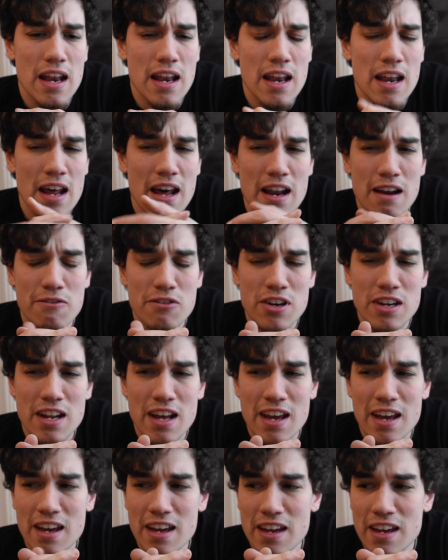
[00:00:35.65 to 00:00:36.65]
not every
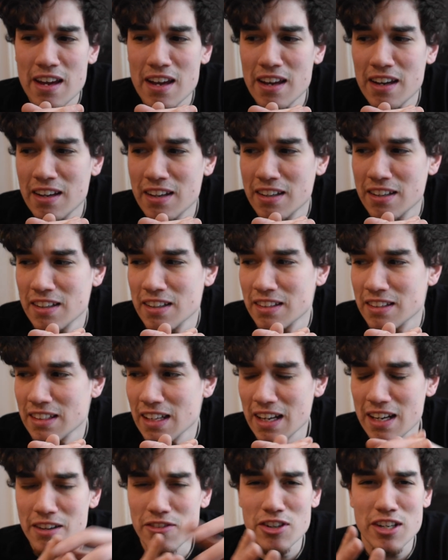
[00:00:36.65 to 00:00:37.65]
day
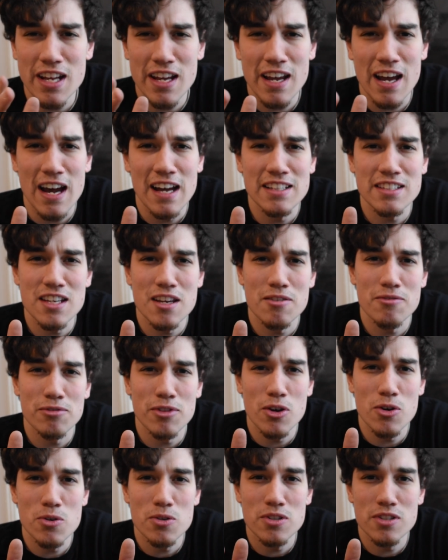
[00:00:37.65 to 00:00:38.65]
content
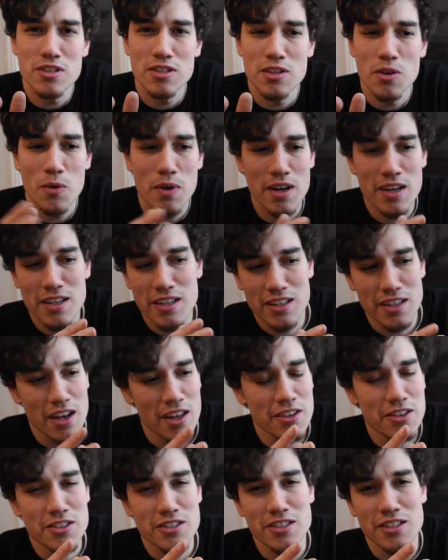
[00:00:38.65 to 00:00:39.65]
flows the way
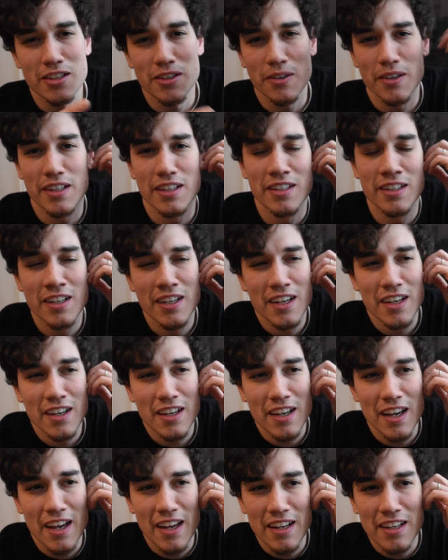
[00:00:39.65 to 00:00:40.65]
others do,
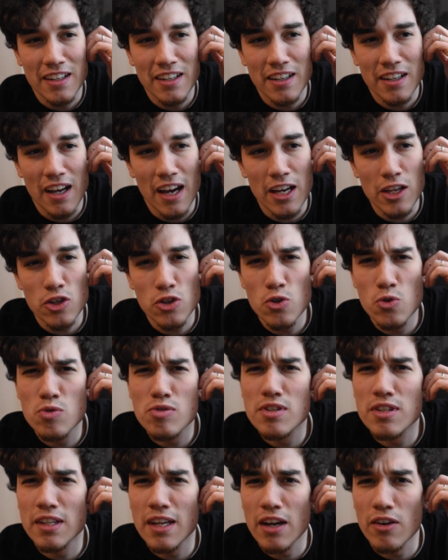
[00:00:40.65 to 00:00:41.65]
and I
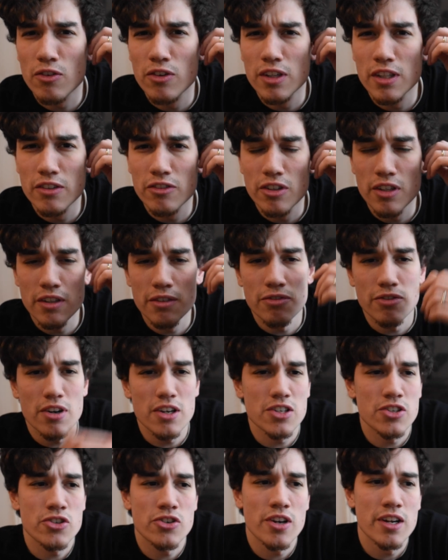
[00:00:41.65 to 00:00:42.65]
used to get really, really
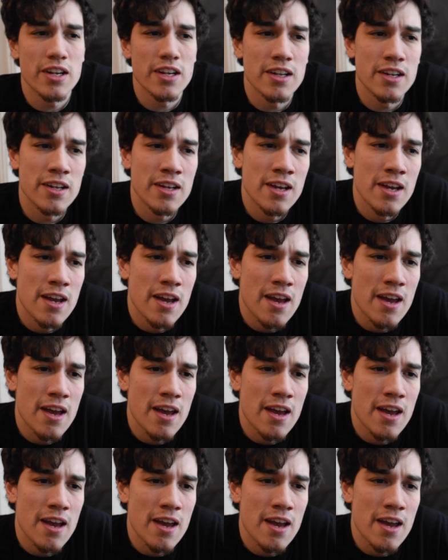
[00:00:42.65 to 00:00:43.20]
frustrated,